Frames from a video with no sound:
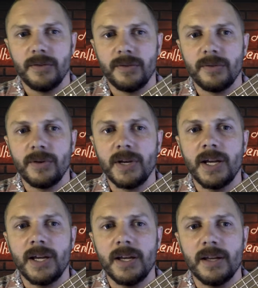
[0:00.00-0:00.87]

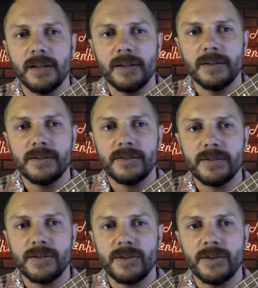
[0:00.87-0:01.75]
3,
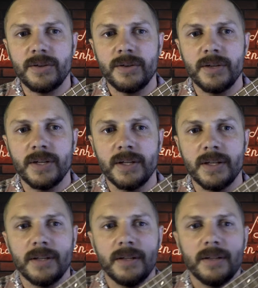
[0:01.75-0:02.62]
2,
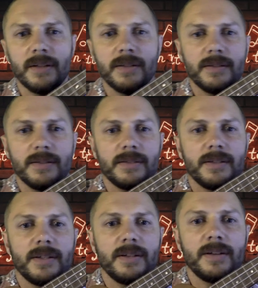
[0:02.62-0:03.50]

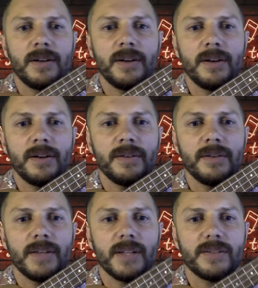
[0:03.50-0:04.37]
0.
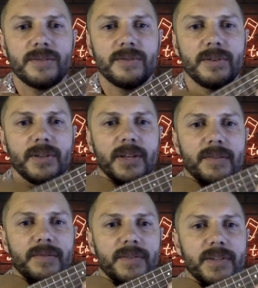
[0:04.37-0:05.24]
That's all on
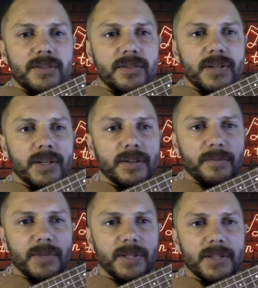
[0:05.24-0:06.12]
that first string. I'll
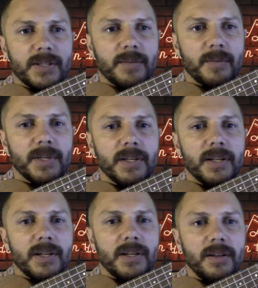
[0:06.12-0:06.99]
bring this up a bit.
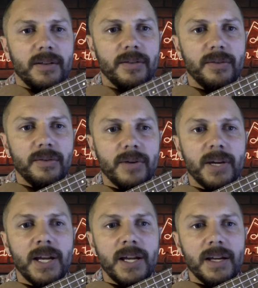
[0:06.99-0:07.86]

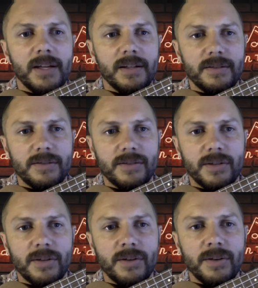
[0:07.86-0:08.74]
3,
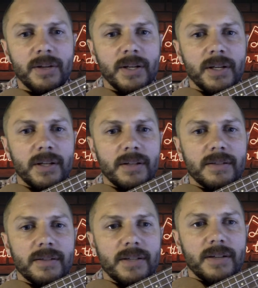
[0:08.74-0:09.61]
2,
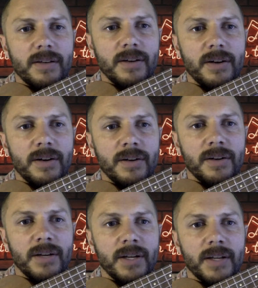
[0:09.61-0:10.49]
0.
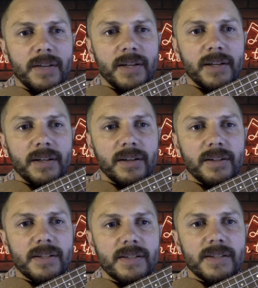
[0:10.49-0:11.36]
Then I go
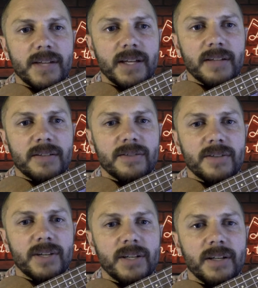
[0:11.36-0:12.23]
to the second
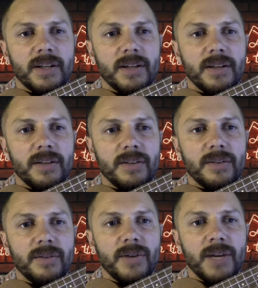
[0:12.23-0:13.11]
string.
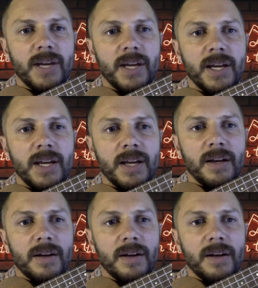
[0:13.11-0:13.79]
3,